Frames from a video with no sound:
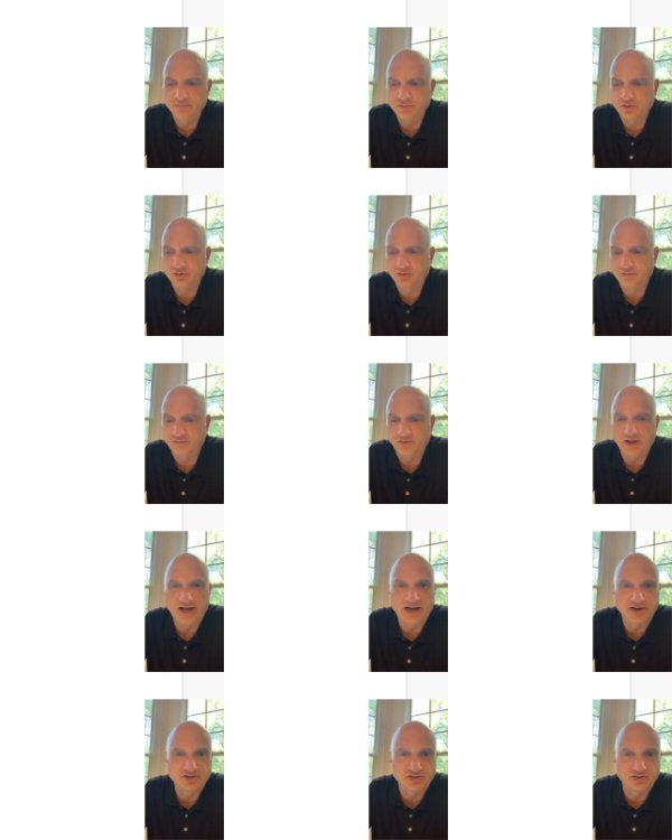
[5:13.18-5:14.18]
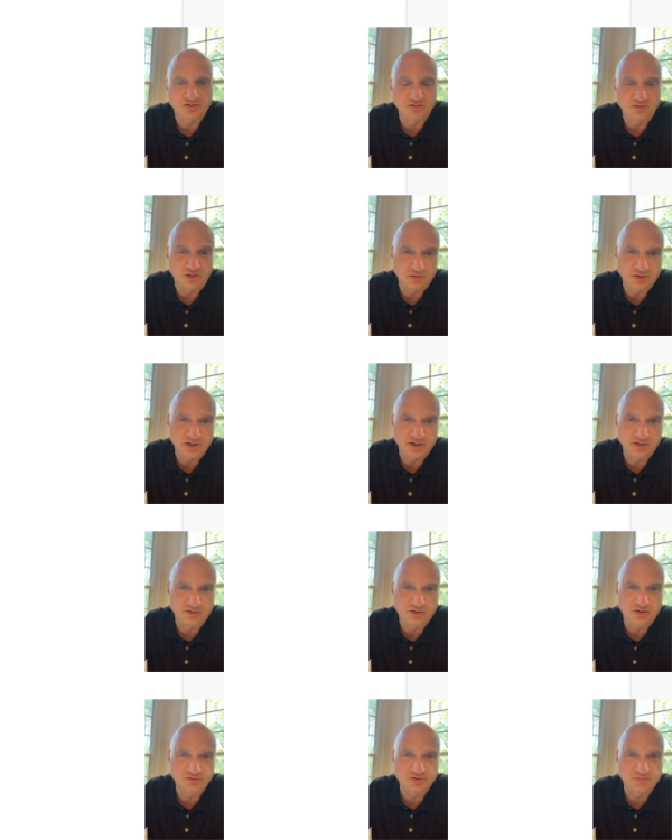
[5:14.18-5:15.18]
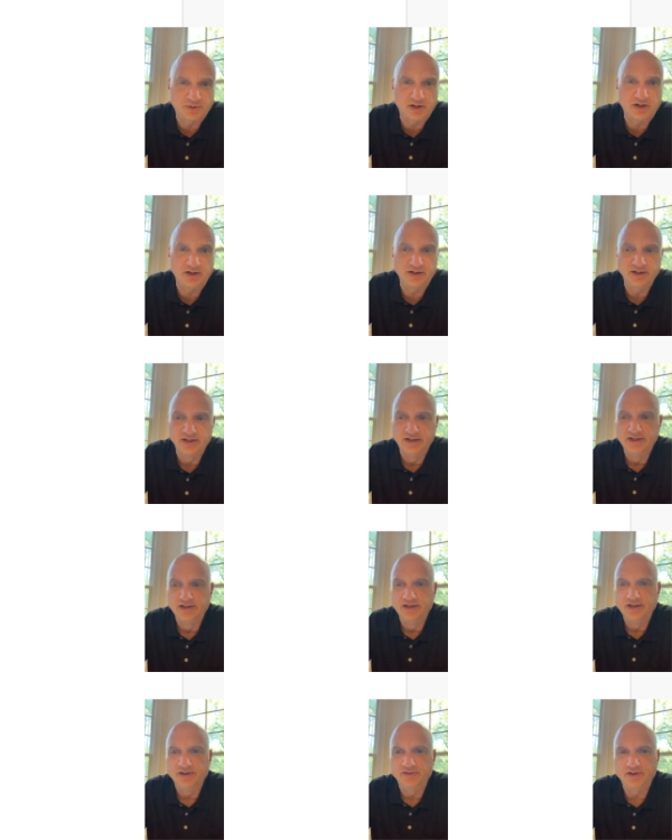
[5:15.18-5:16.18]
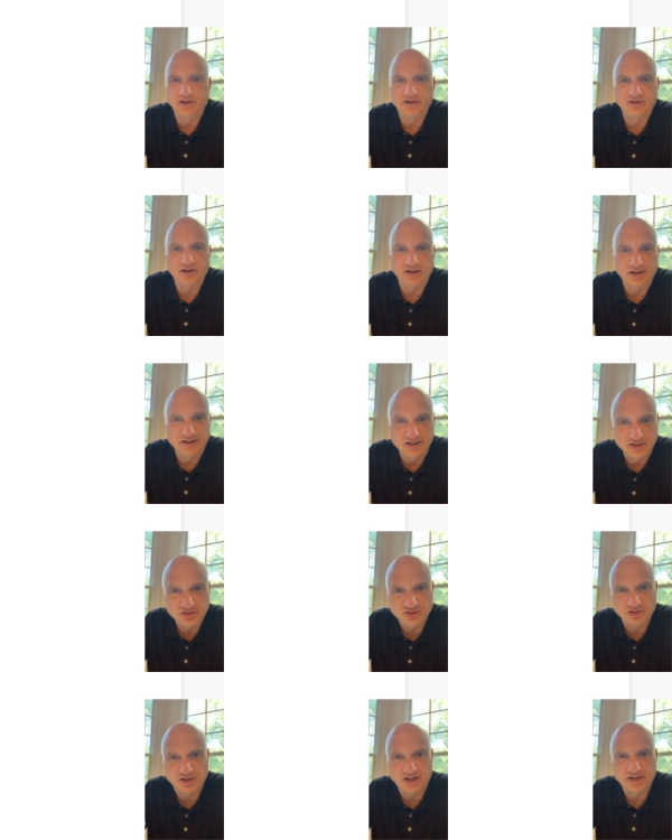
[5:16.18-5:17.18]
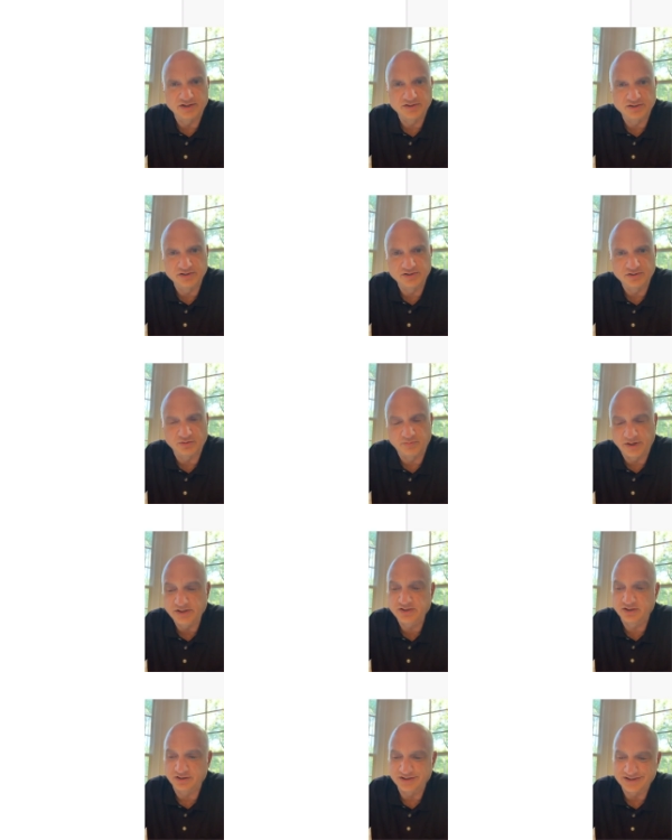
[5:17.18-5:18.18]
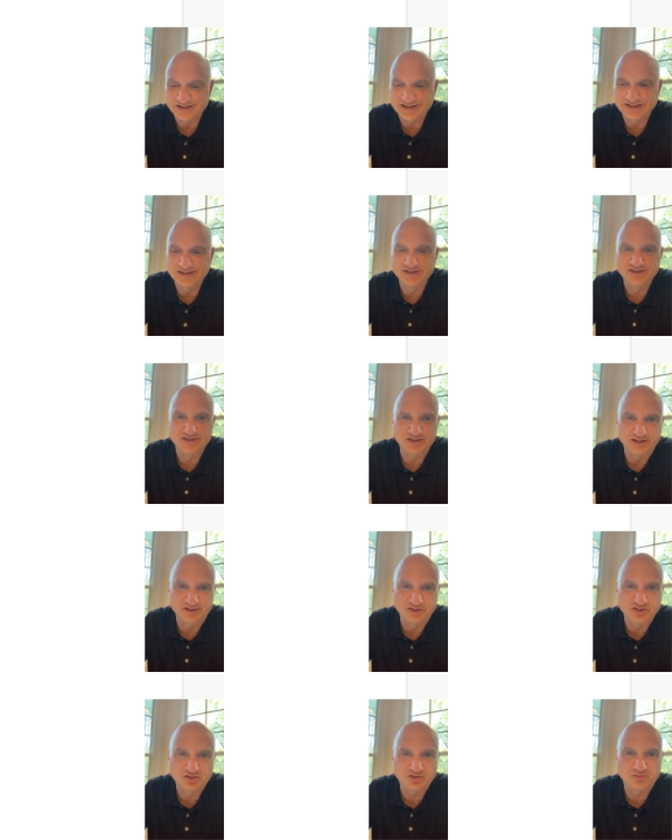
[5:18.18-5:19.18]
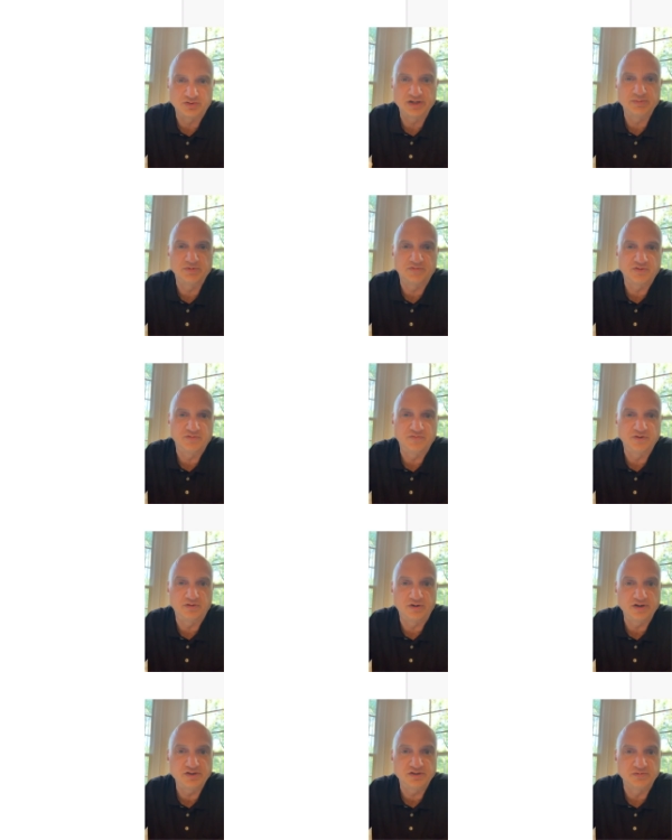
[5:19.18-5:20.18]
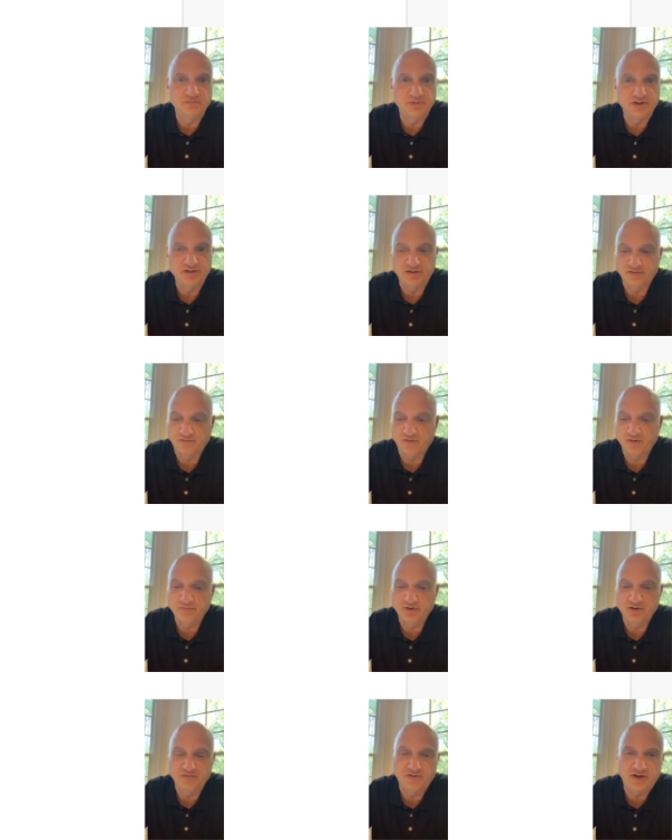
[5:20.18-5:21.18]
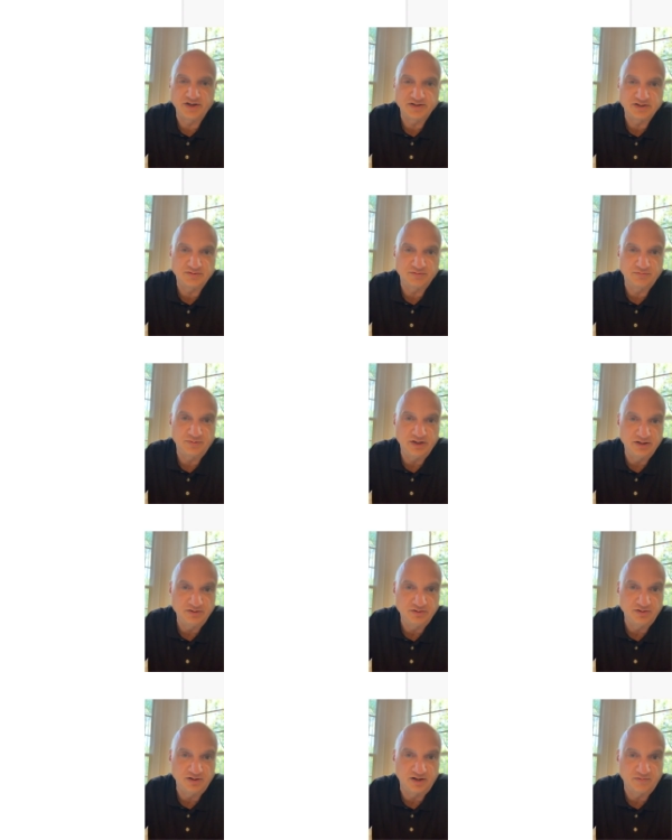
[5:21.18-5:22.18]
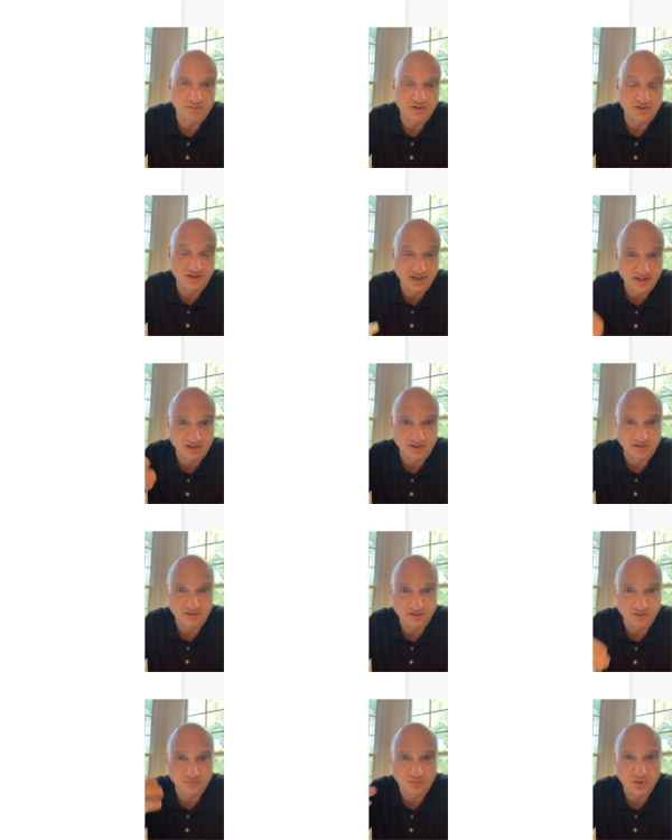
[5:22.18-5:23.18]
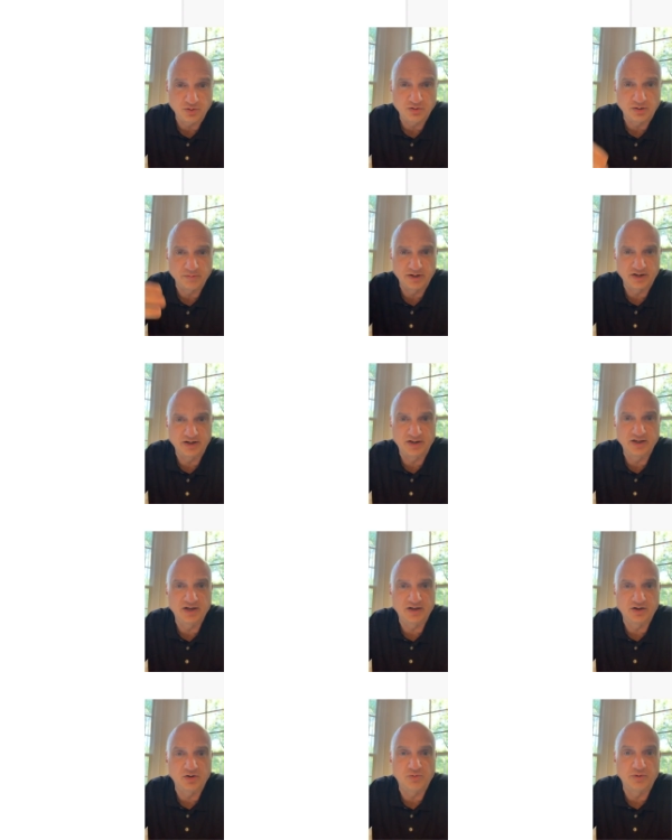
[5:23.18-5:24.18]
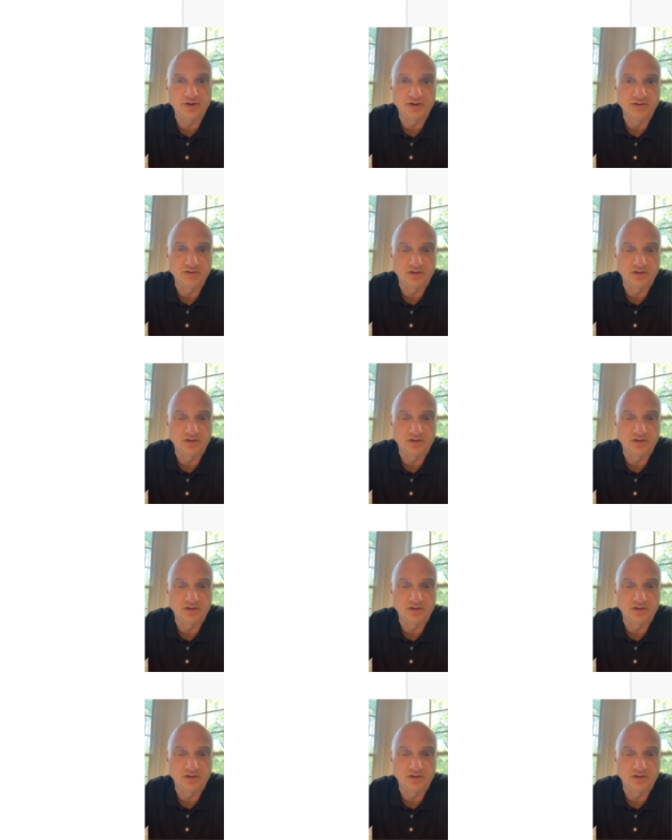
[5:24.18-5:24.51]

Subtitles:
or flash located close by that initializes, basically sends the stream of configuration bits from the device into the FPGA to program it and get it going,